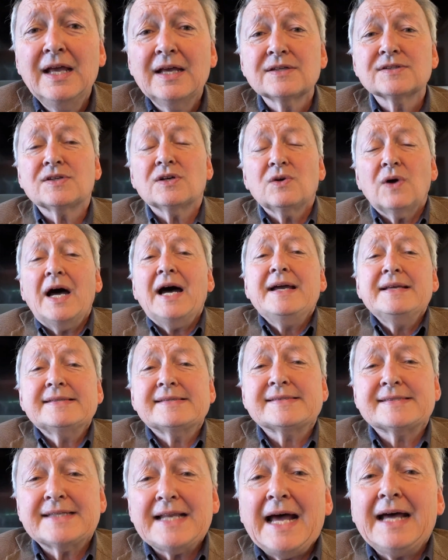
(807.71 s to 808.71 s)
So I
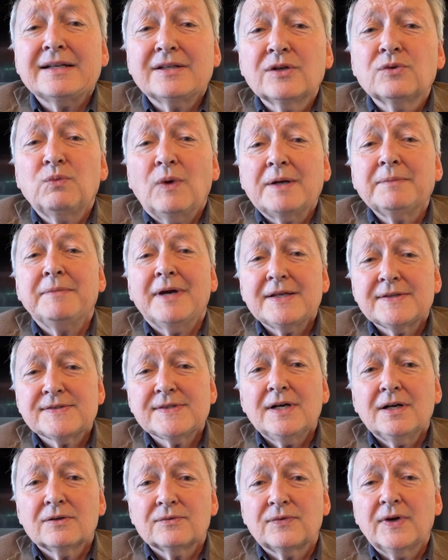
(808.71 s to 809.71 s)
started one
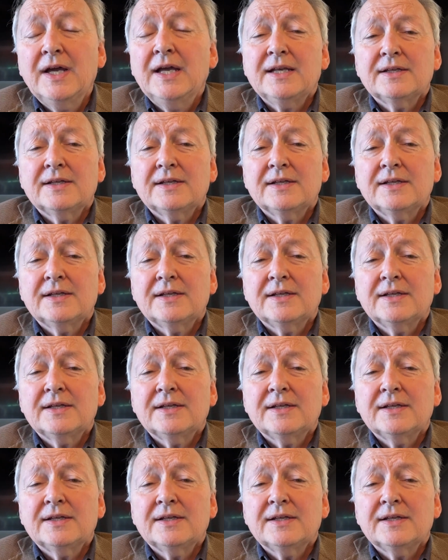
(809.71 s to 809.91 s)
myself.